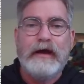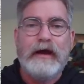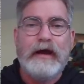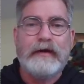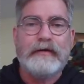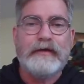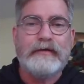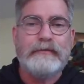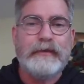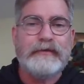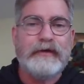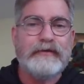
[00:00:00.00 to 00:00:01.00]
Uh,
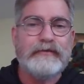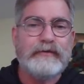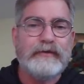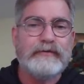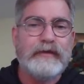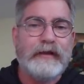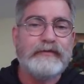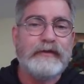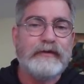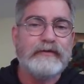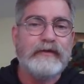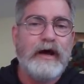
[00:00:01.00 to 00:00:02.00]
but there's just, like I said,
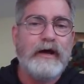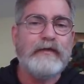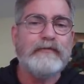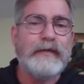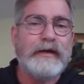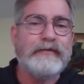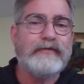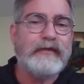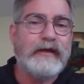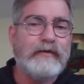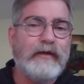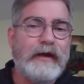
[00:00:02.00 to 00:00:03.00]
there's a lot of them being
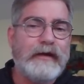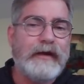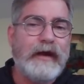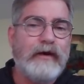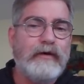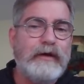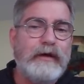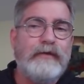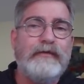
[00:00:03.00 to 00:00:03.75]
seen right now.